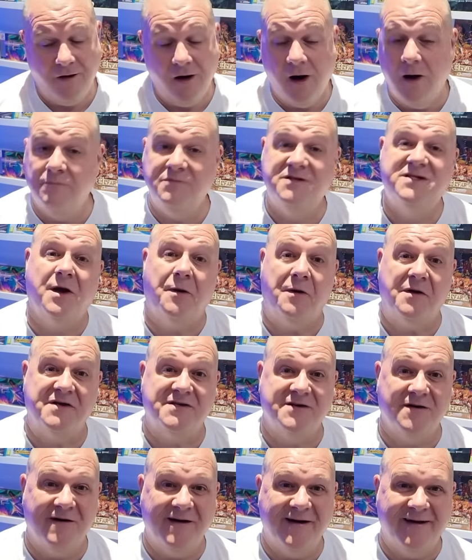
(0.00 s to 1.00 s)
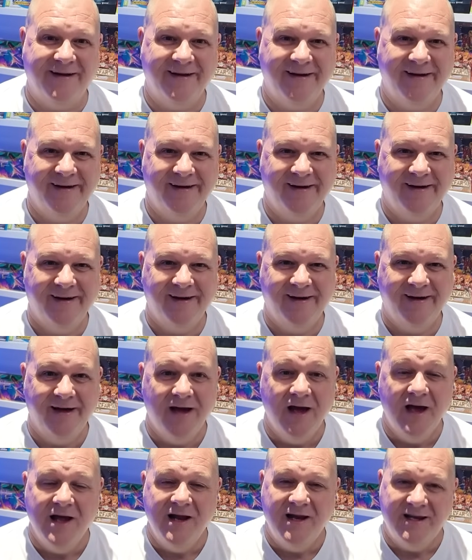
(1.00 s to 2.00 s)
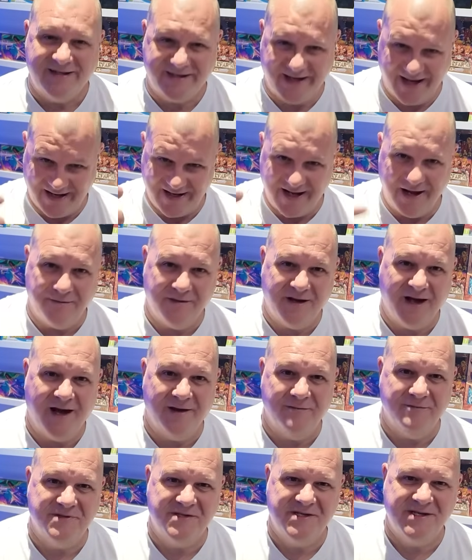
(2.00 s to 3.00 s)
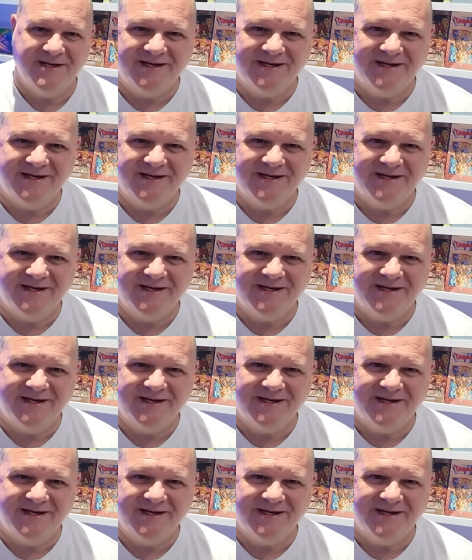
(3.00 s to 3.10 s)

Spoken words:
I'm so excited. Let's get them games.